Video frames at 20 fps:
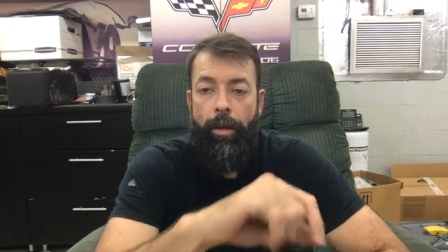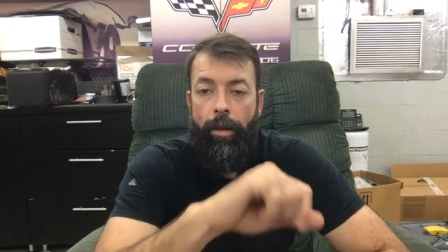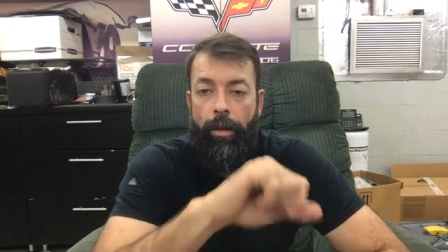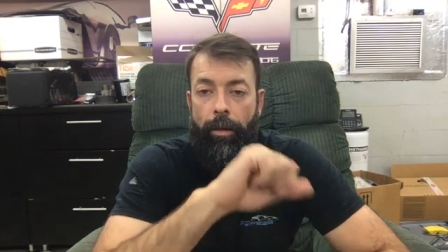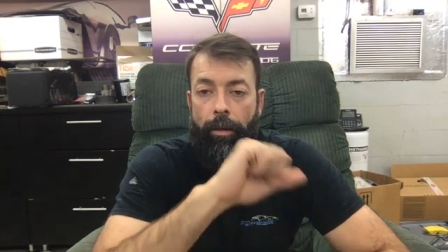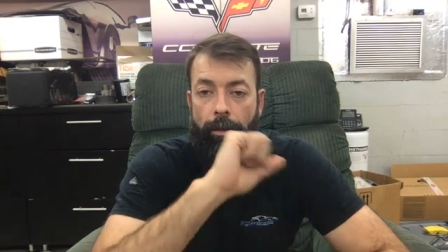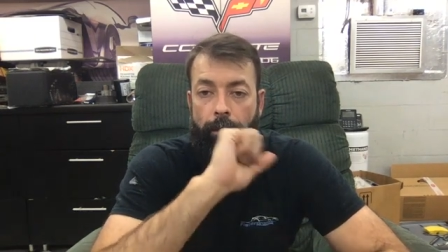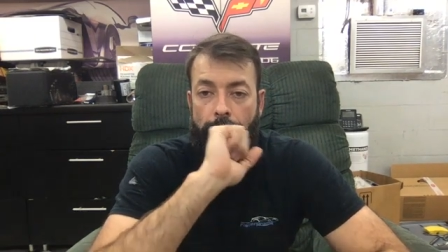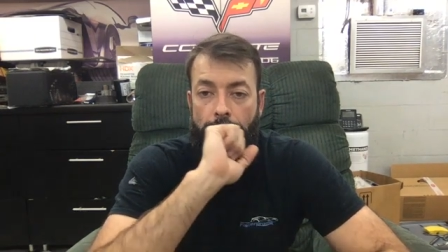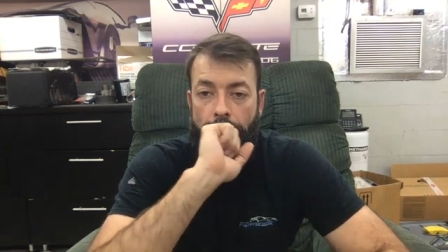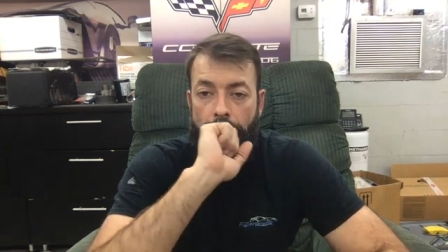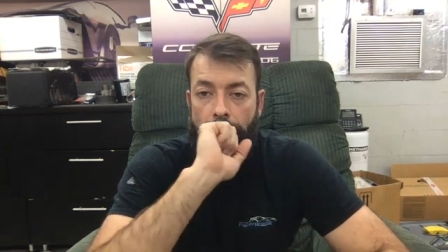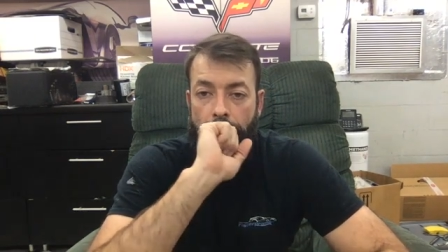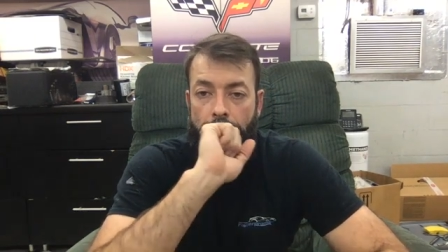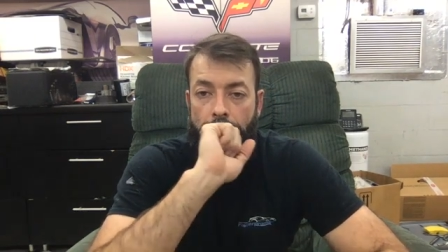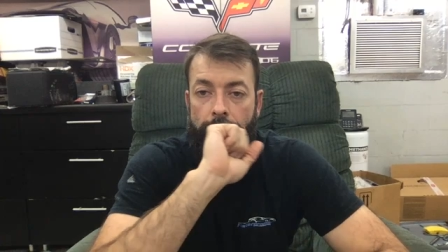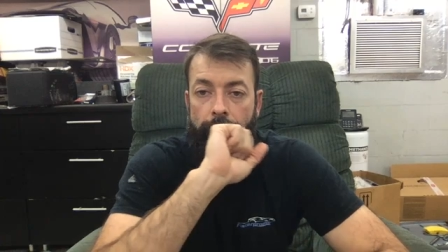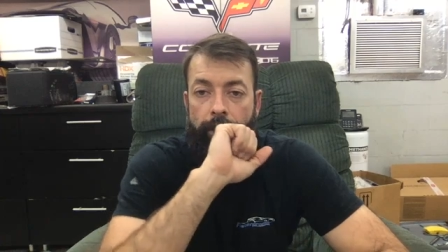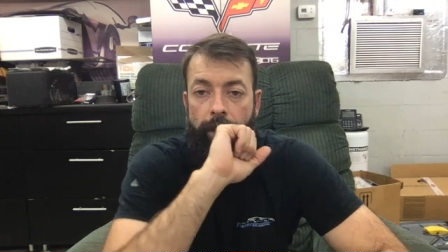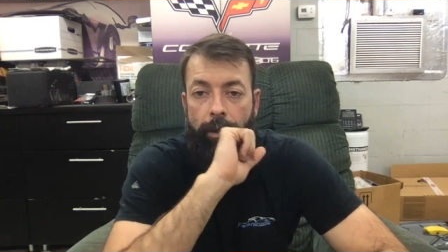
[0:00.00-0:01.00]
Ugh,
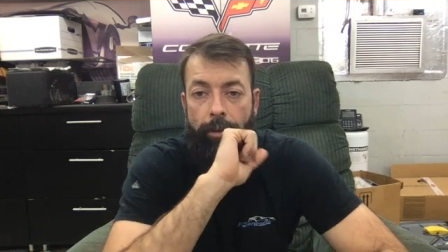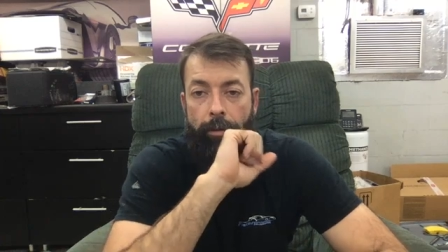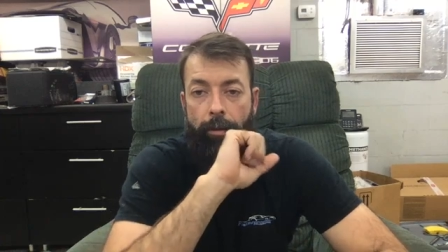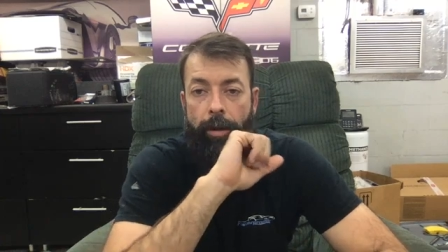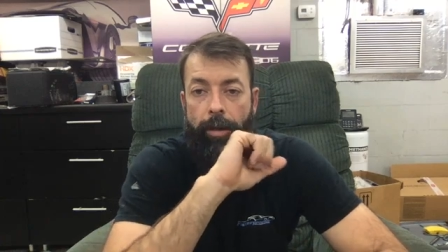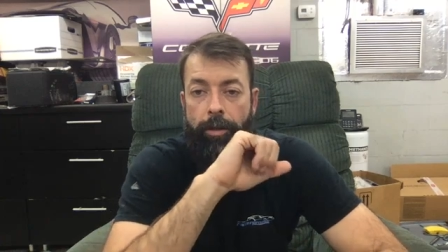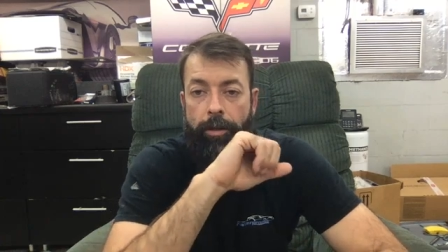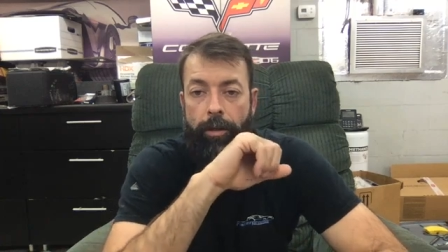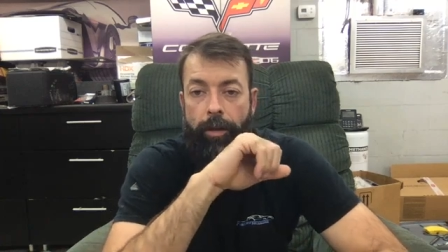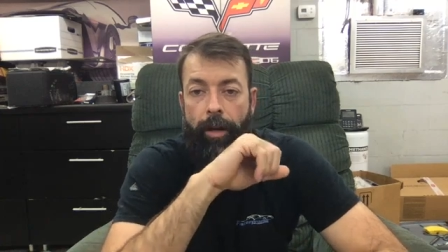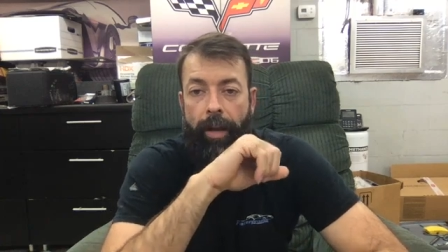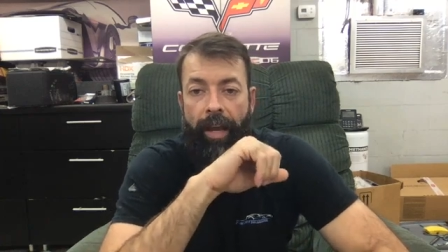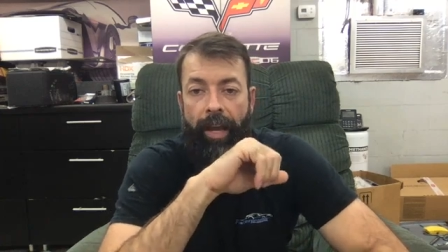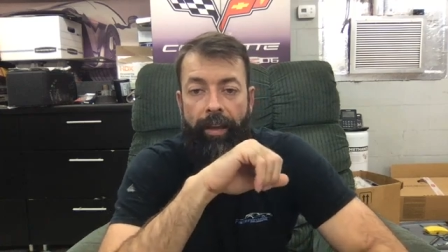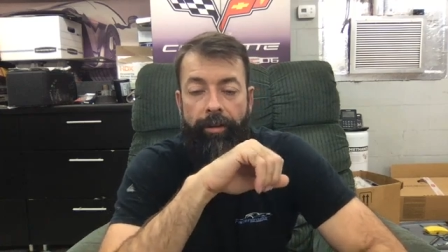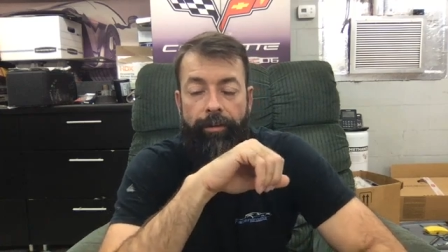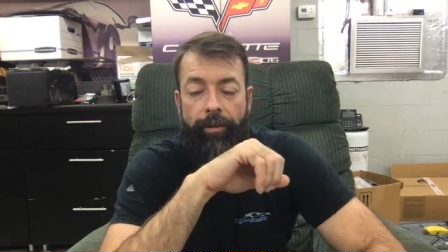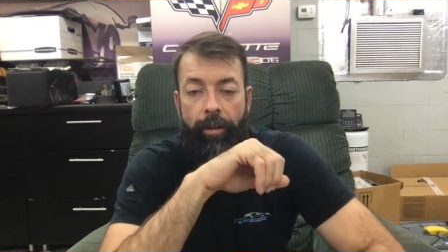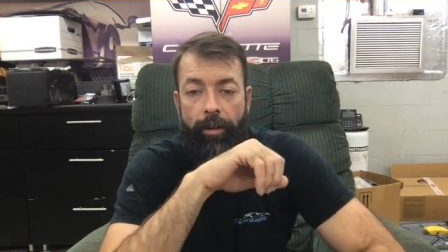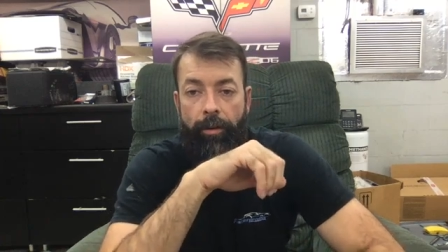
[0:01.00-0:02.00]
death rage. You're going to
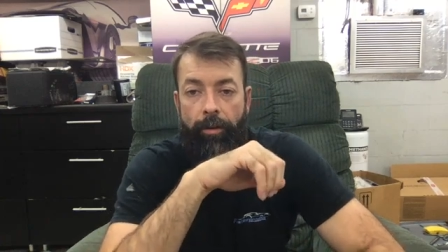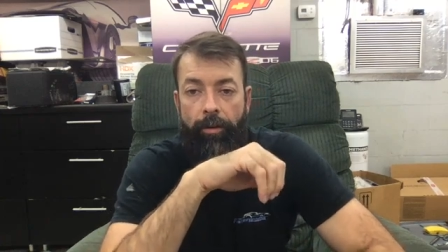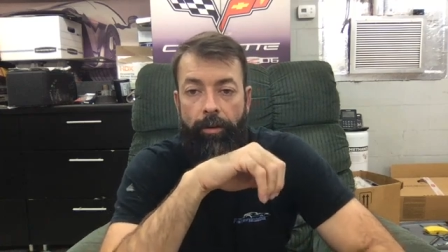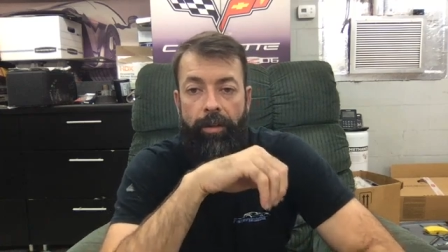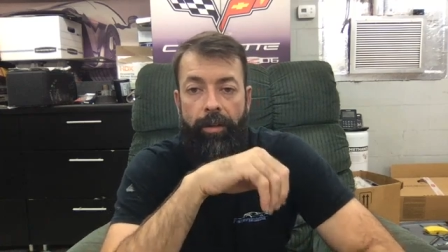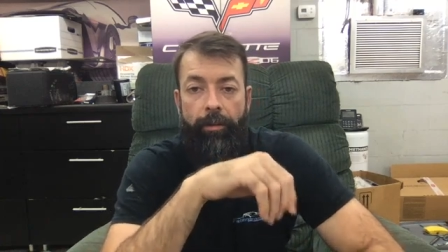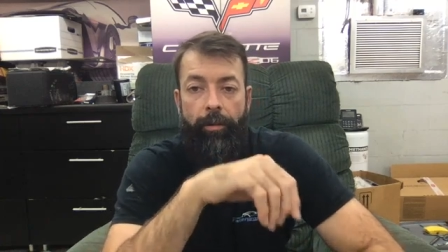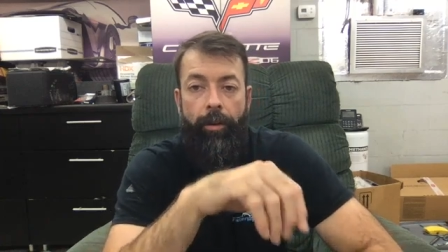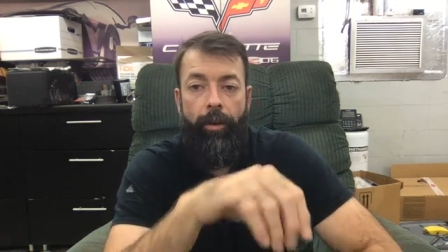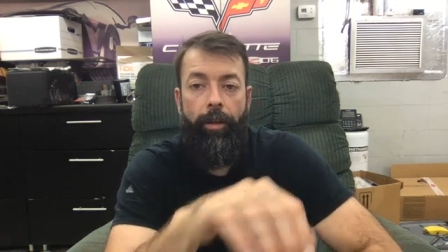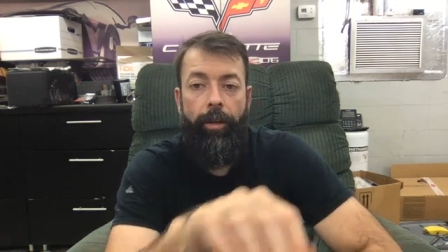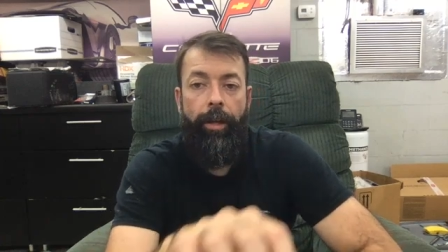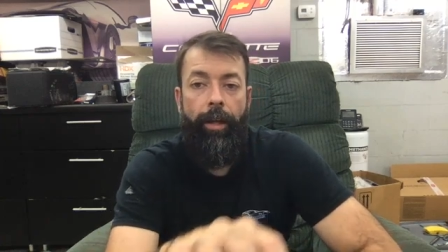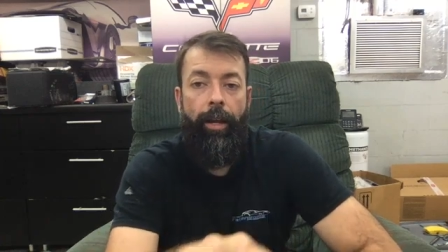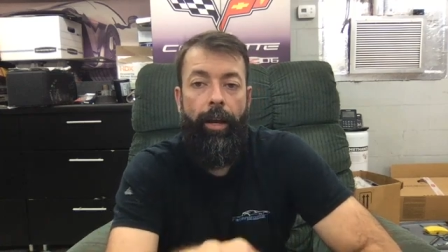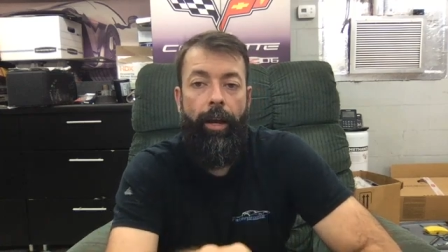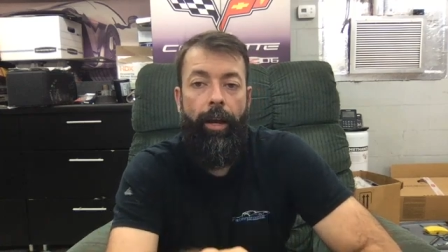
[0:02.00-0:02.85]
have to do some looking